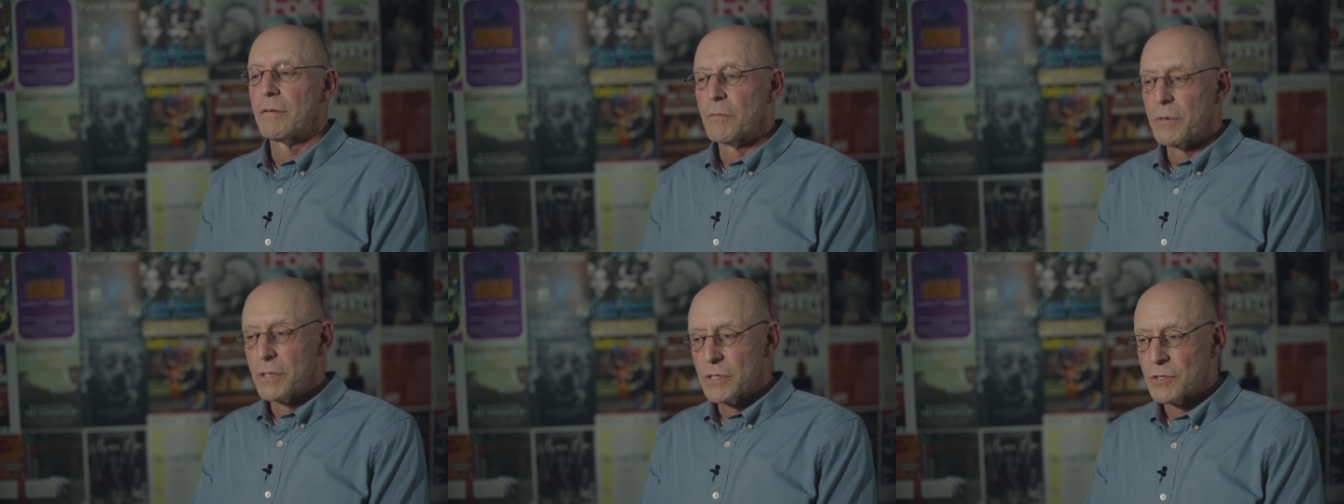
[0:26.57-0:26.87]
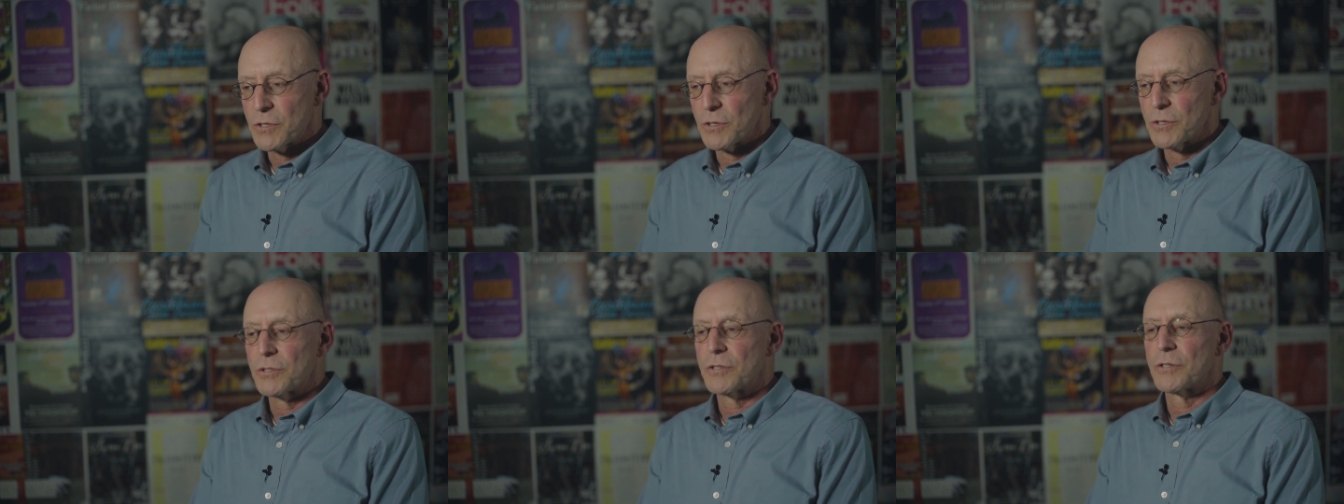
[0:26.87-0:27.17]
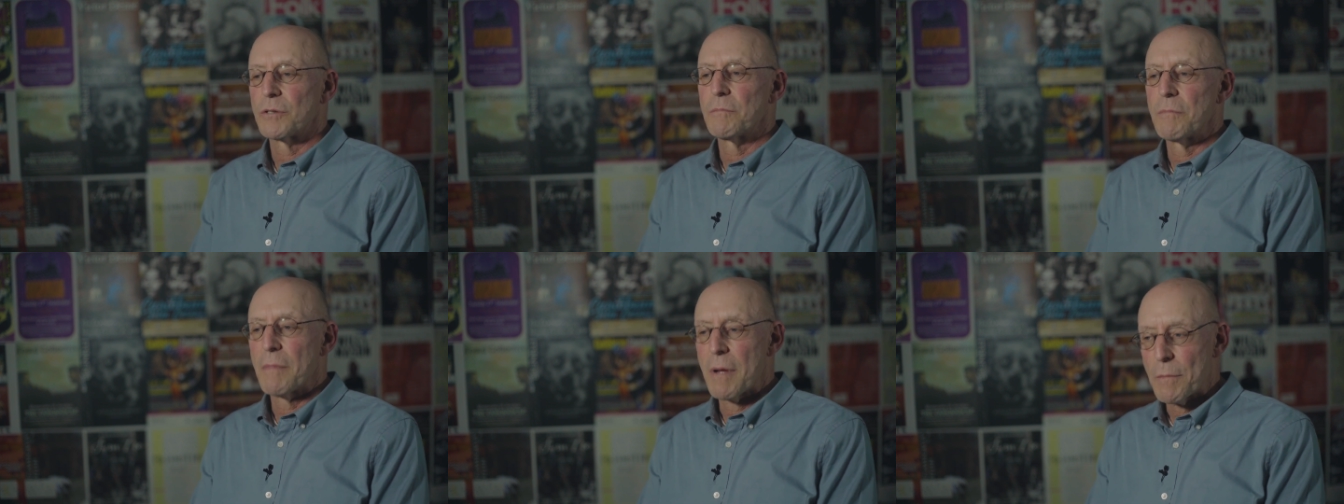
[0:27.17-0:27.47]

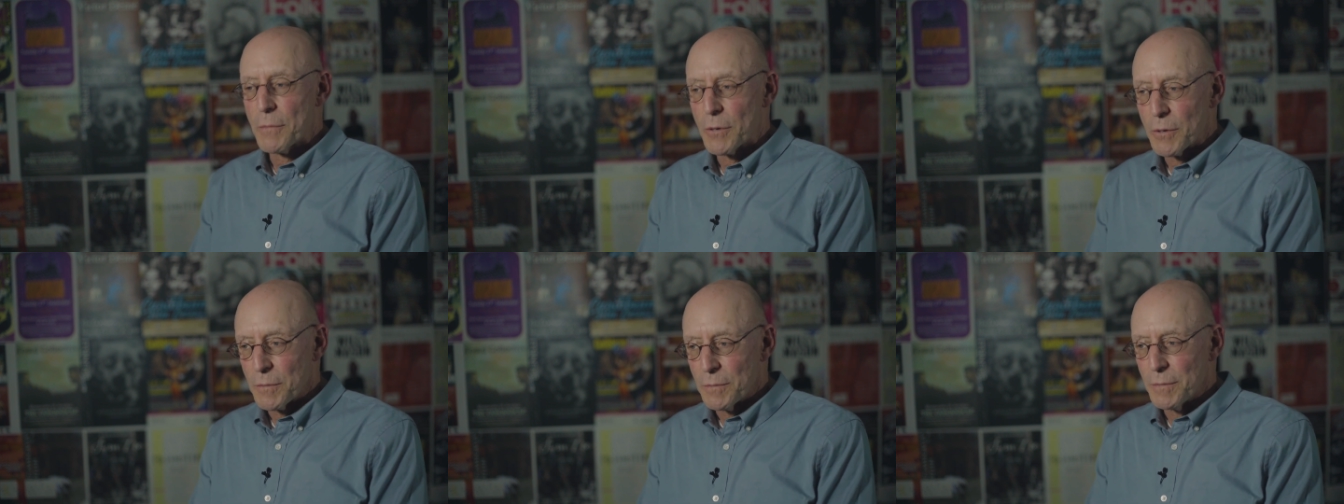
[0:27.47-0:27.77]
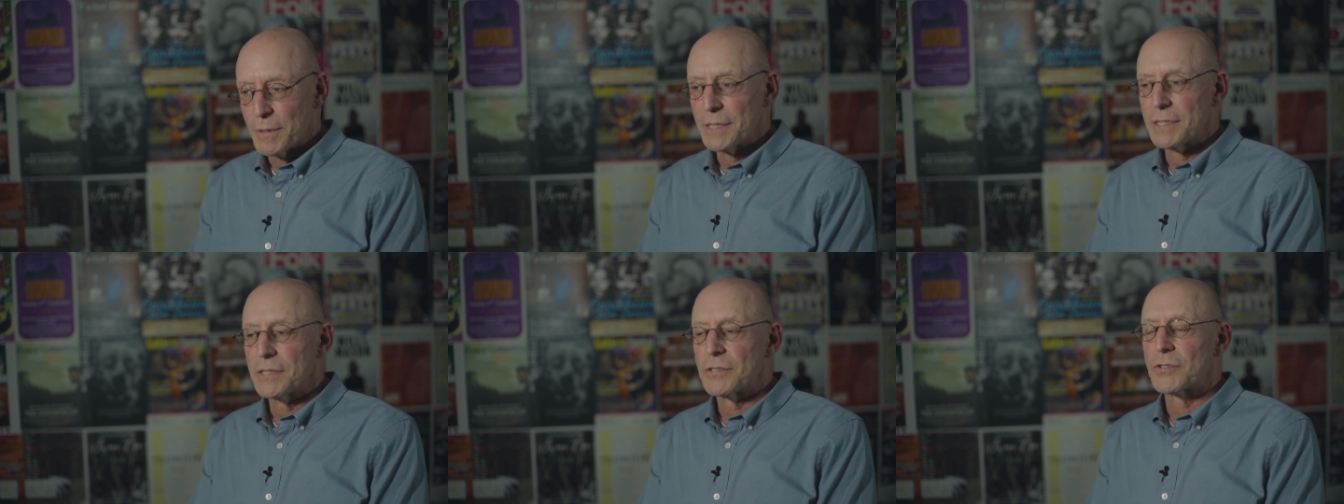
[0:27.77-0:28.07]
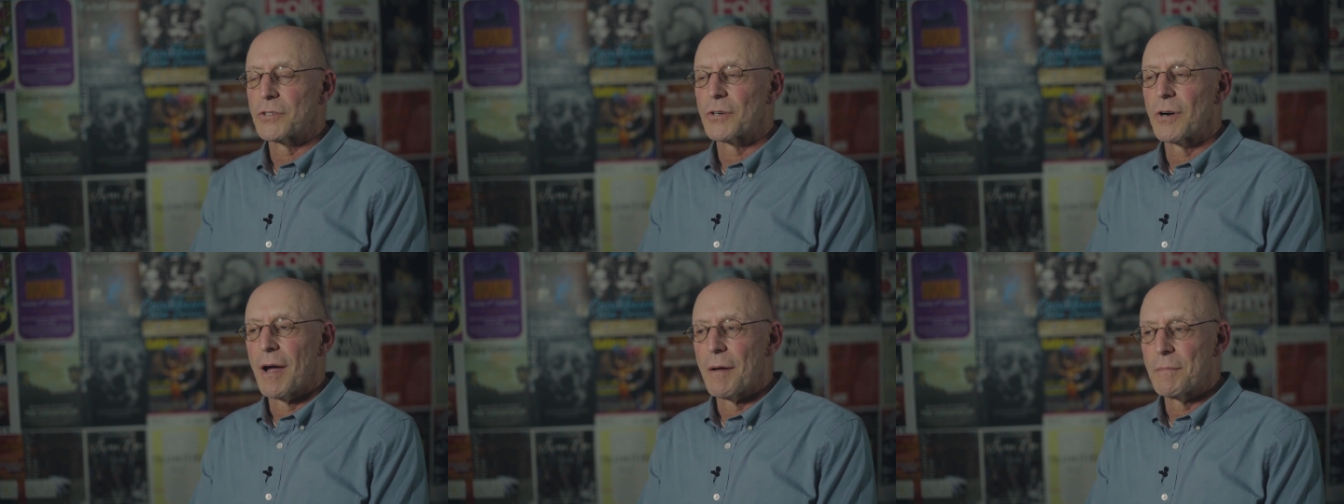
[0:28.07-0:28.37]
researcher memorably
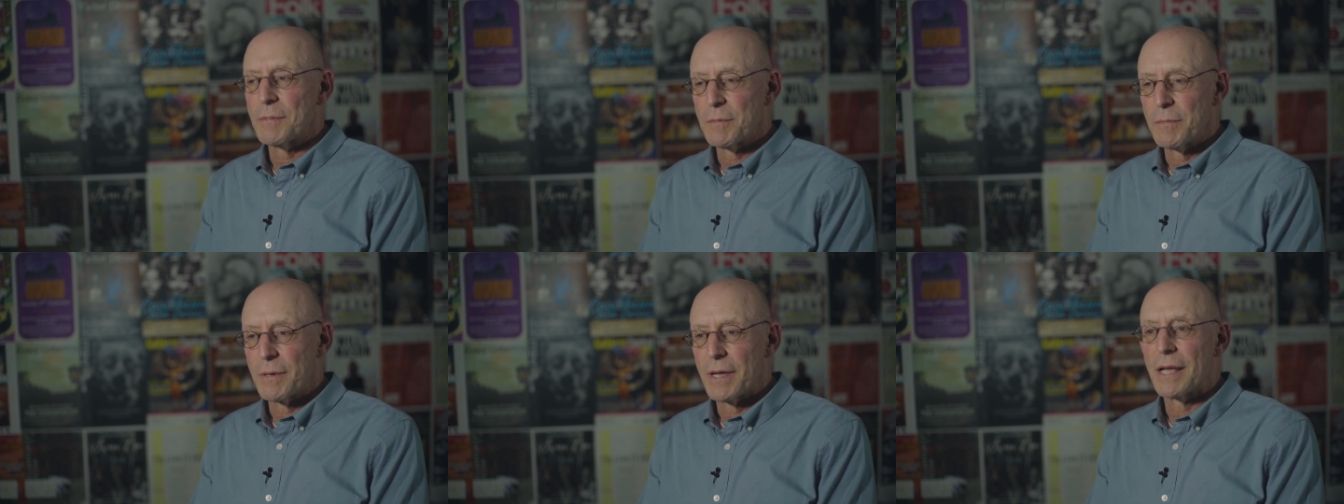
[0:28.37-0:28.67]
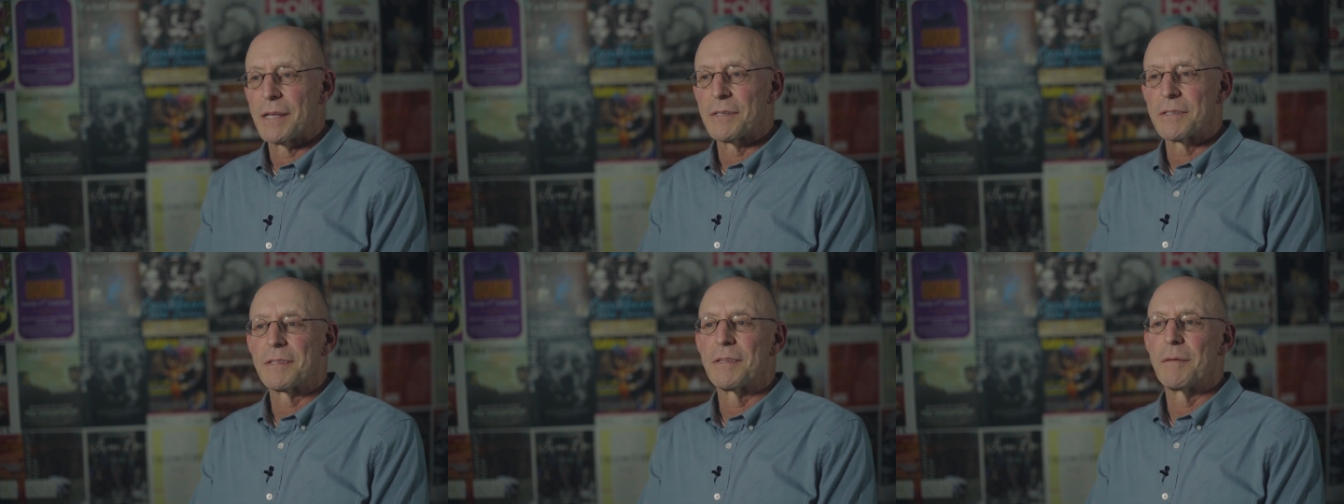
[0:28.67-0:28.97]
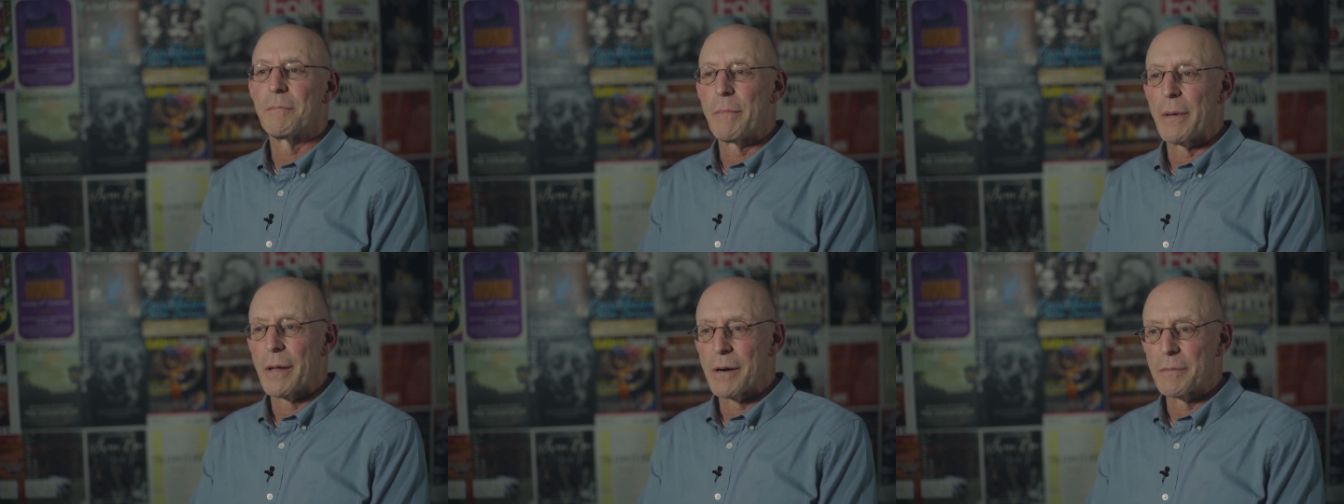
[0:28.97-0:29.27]
described to me as
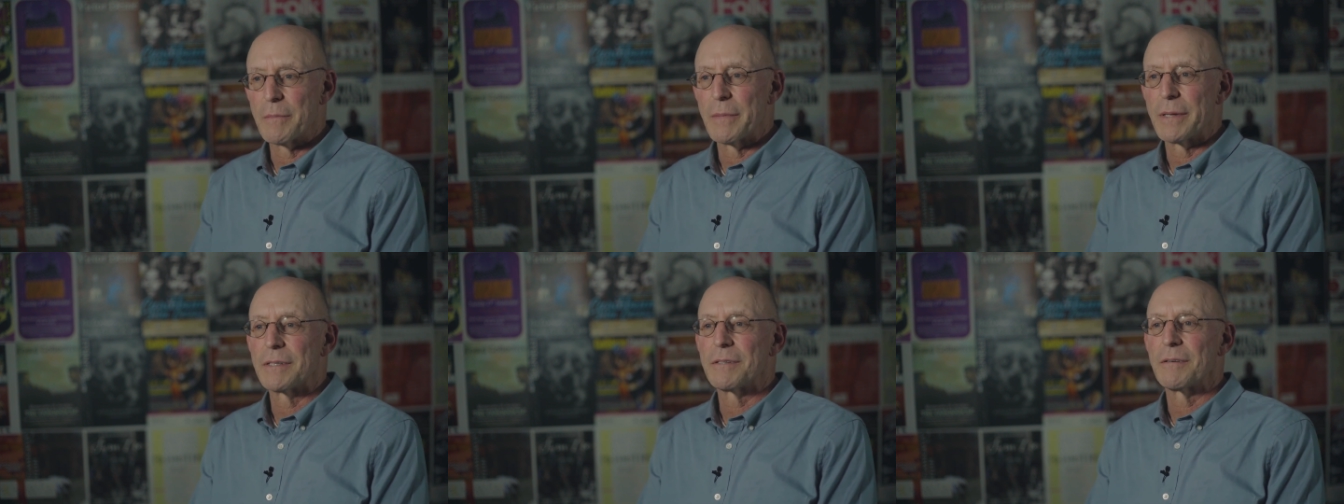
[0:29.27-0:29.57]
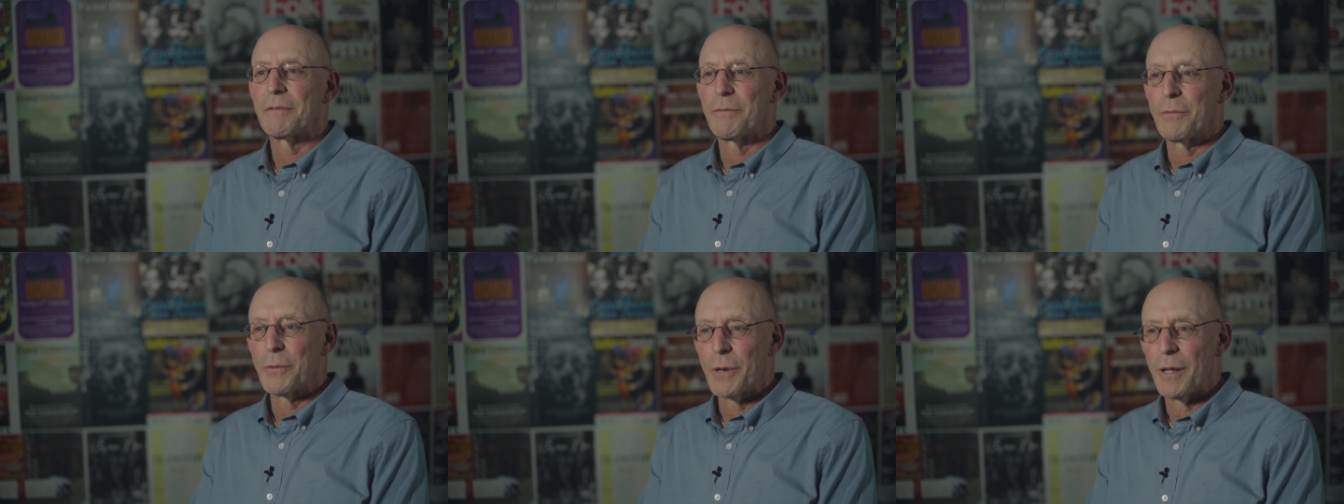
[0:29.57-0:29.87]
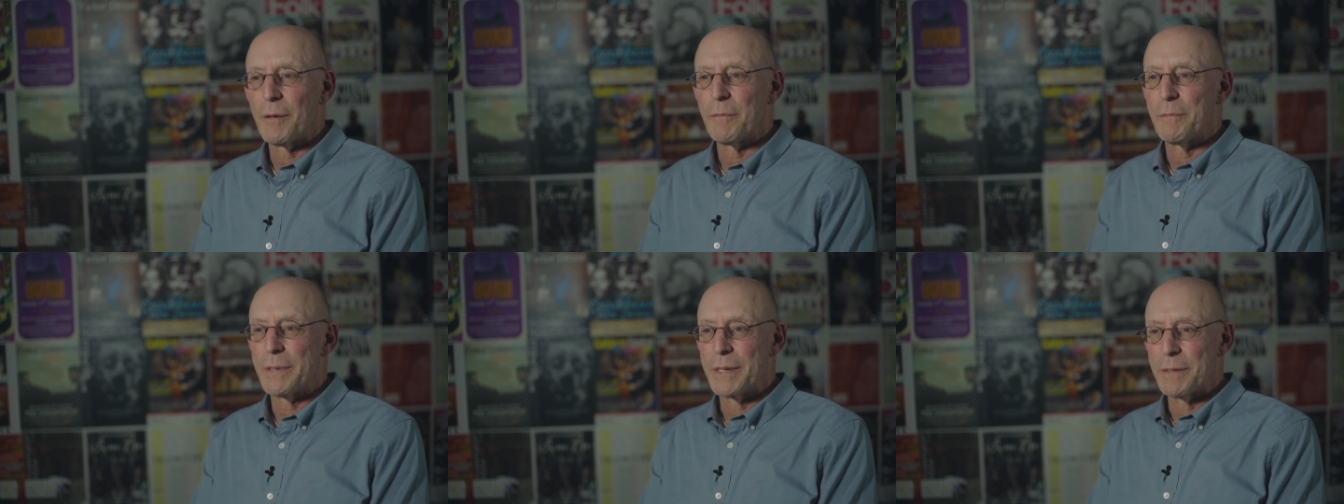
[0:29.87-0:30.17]
the betterment of
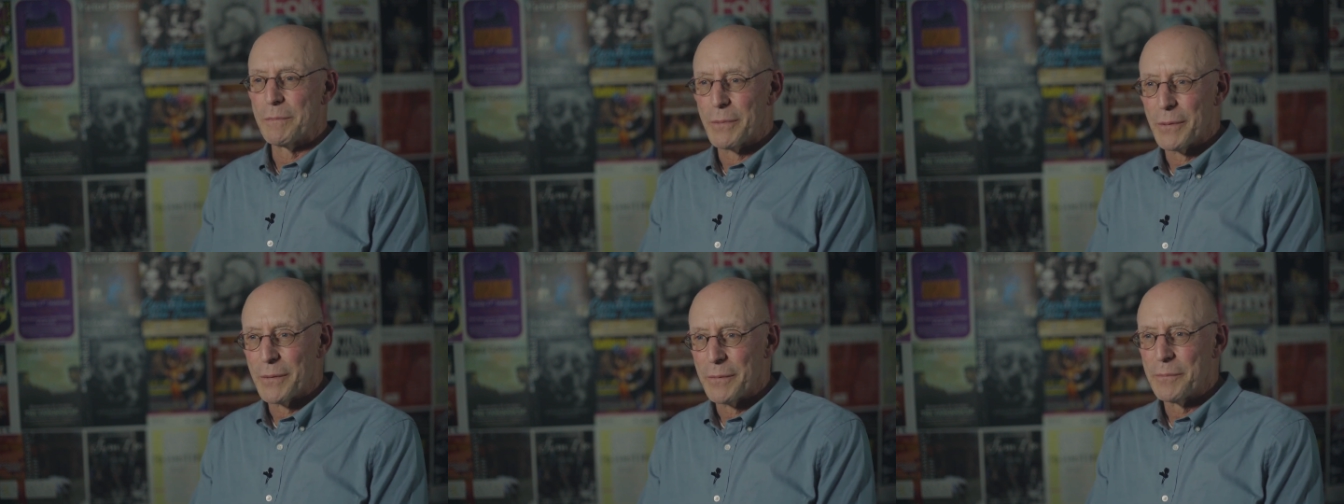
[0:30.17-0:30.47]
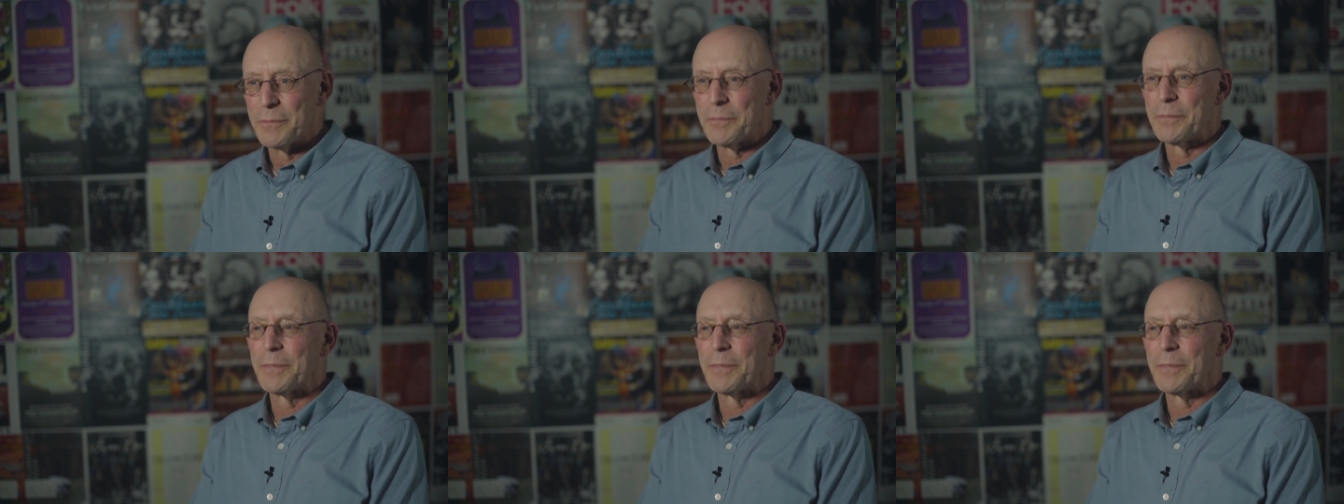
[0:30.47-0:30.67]
well people.